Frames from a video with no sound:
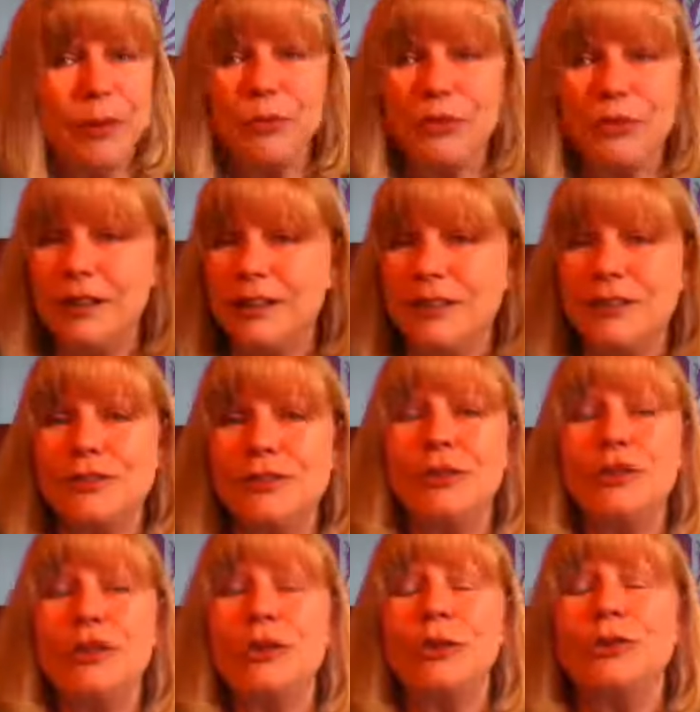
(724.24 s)
really doesn't.
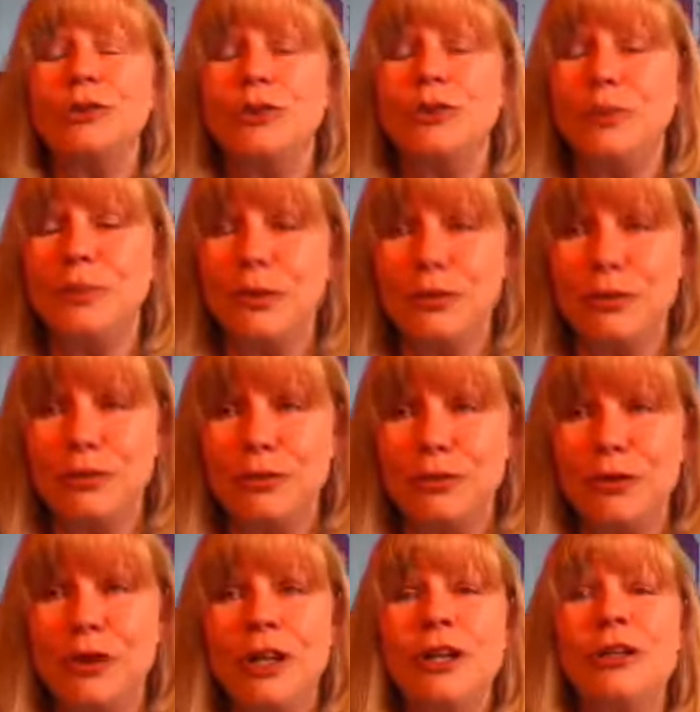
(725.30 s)
You are too
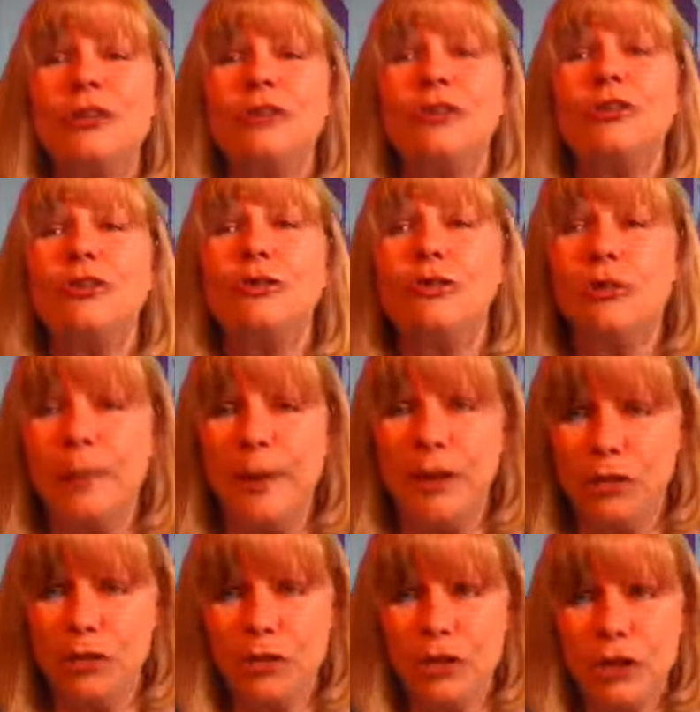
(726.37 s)
beautiful, too
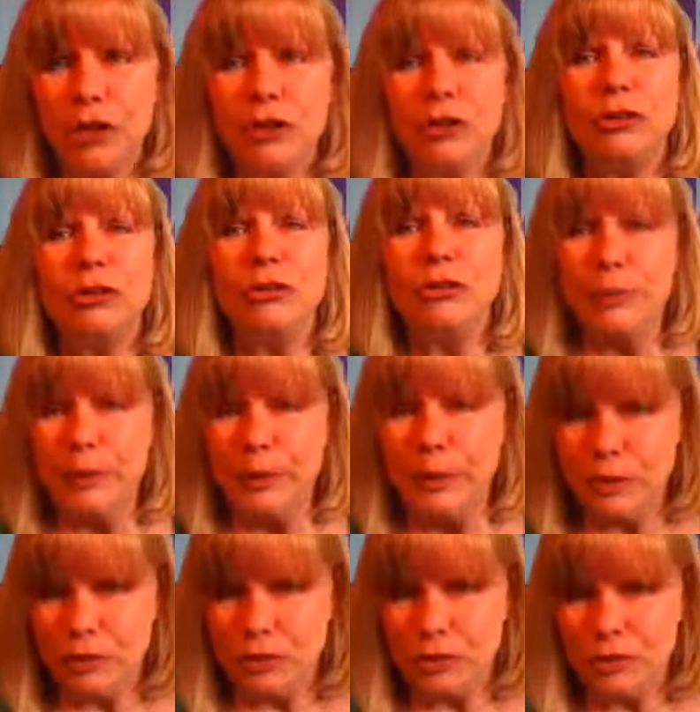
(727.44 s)
special, too
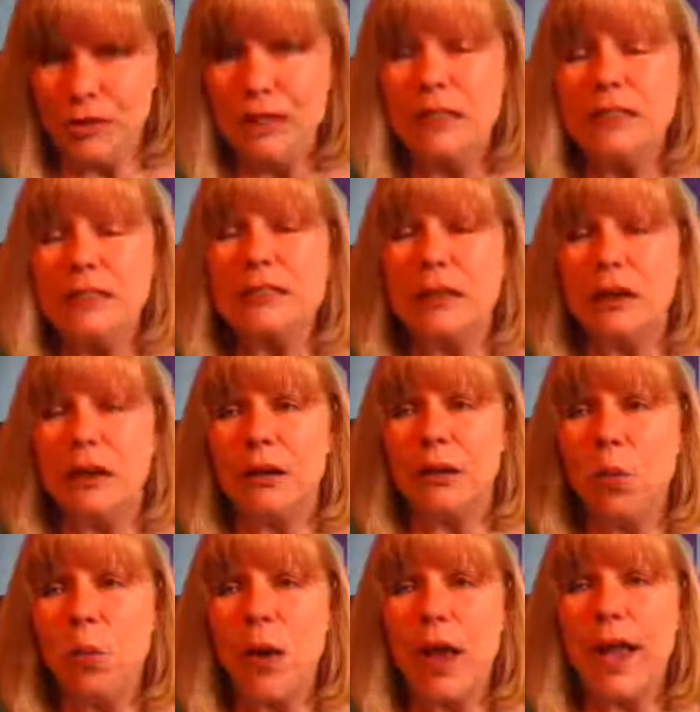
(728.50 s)
spiritual to
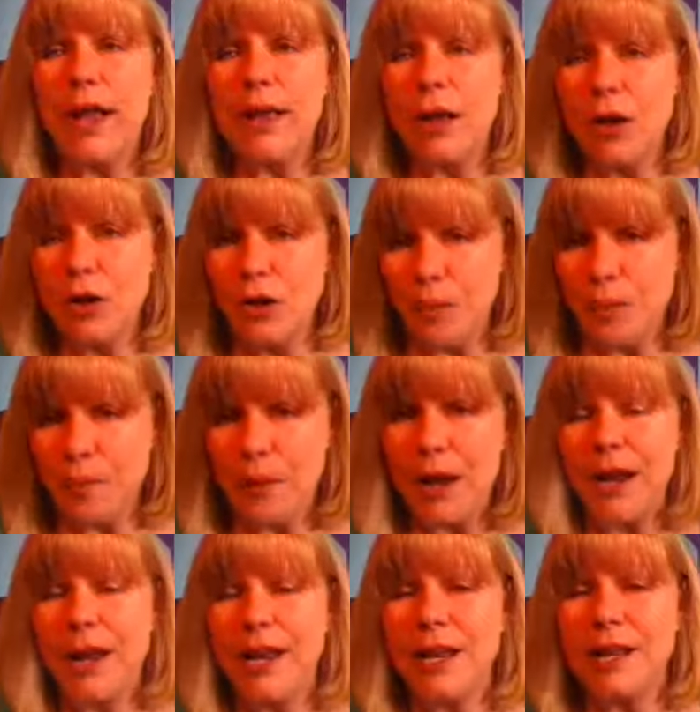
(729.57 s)
weigh your
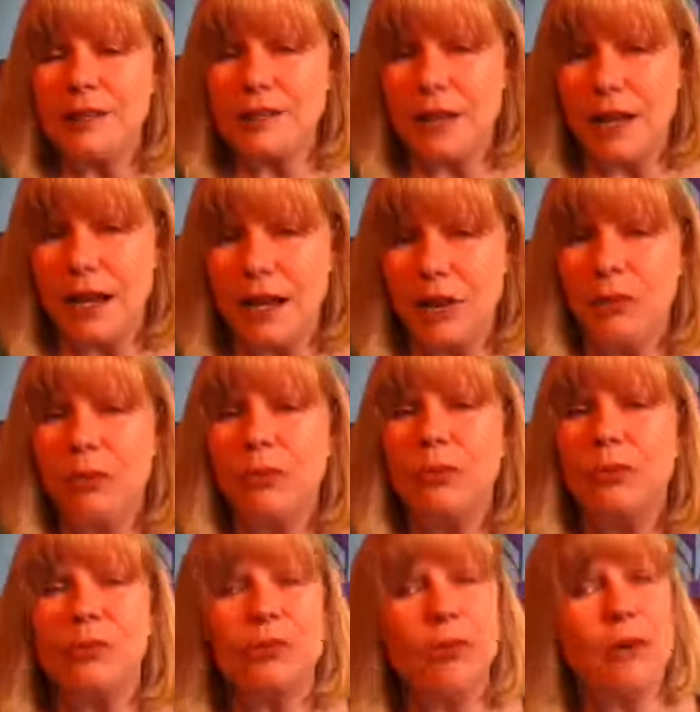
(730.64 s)
body down
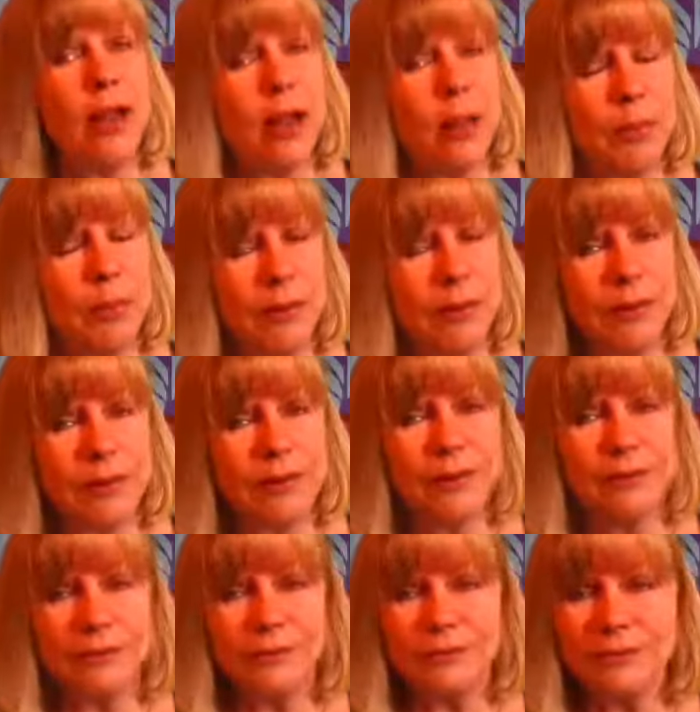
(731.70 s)
with crap.
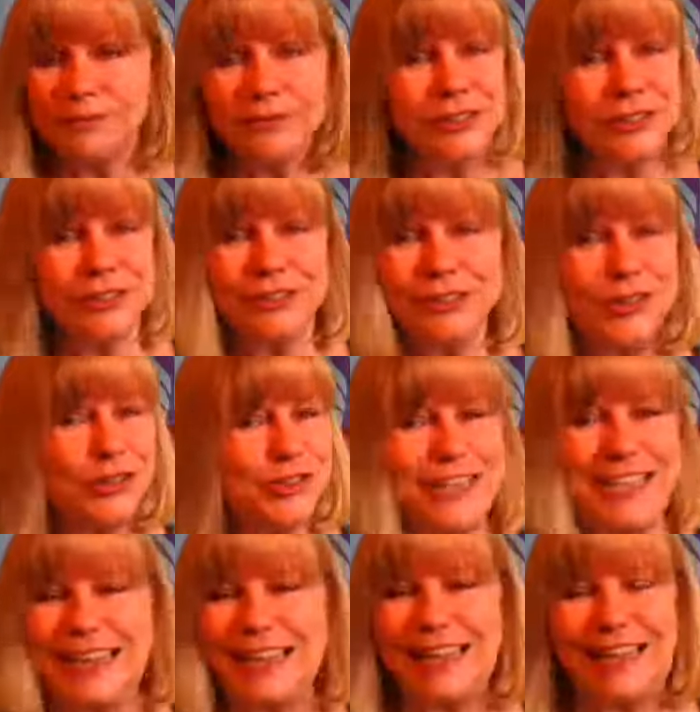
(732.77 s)
We just don't
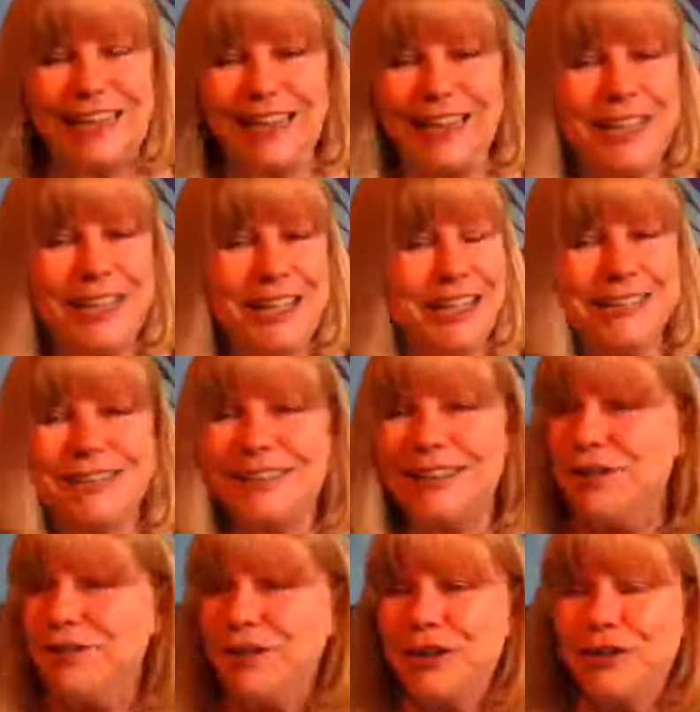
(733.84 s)
need that. Because
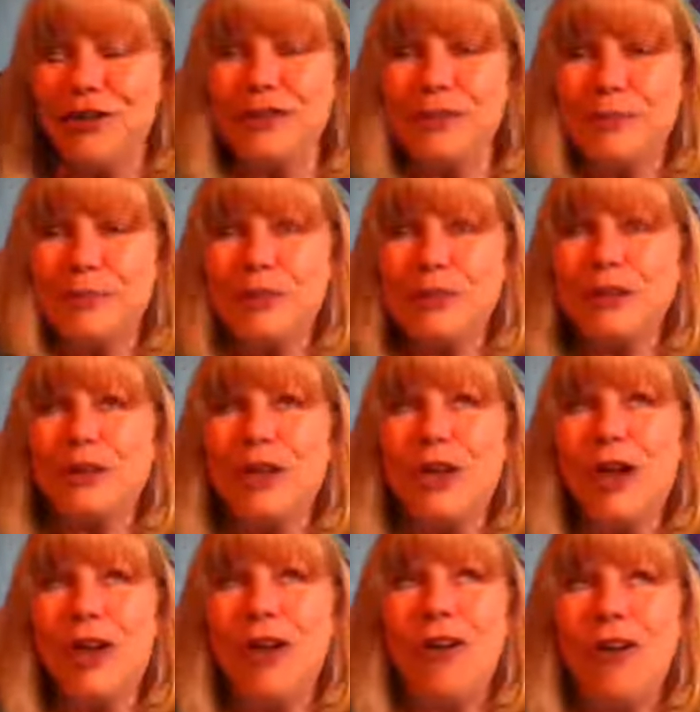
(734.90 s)
life can just be
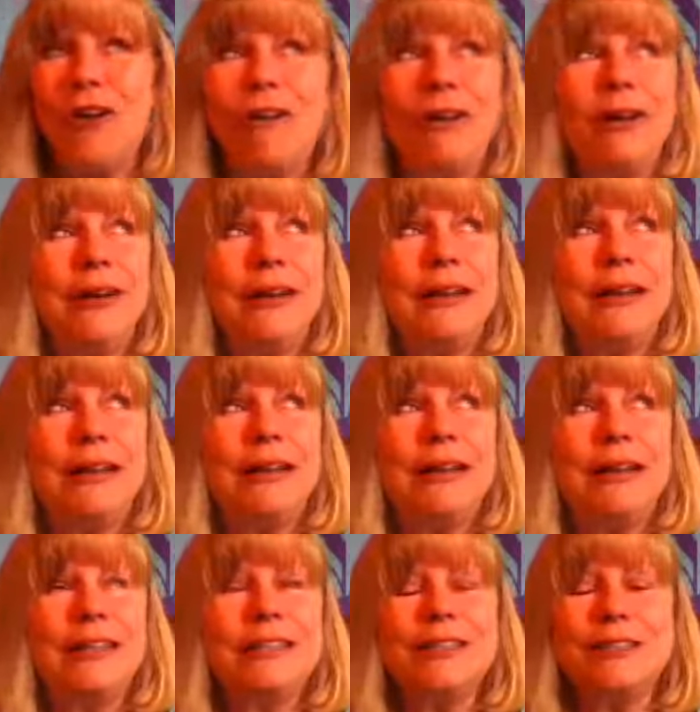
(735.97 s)
so
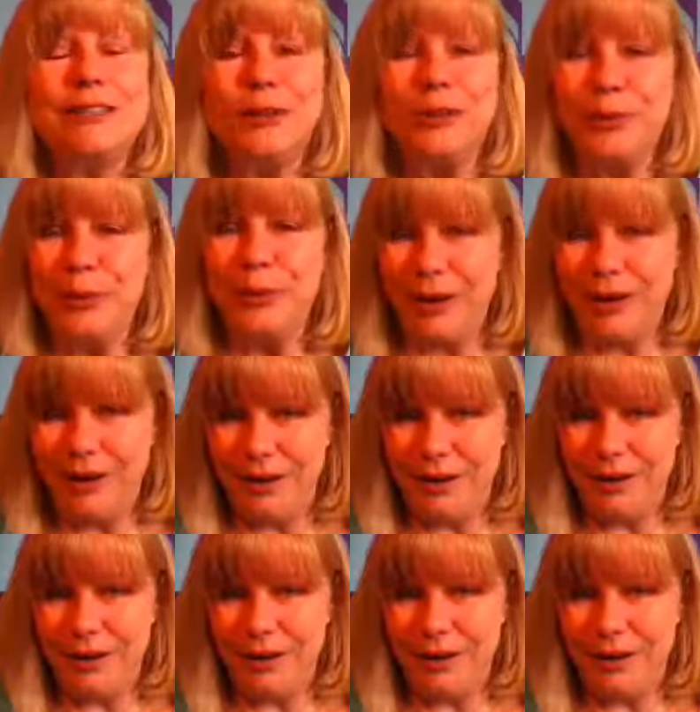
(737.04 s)
exhilarating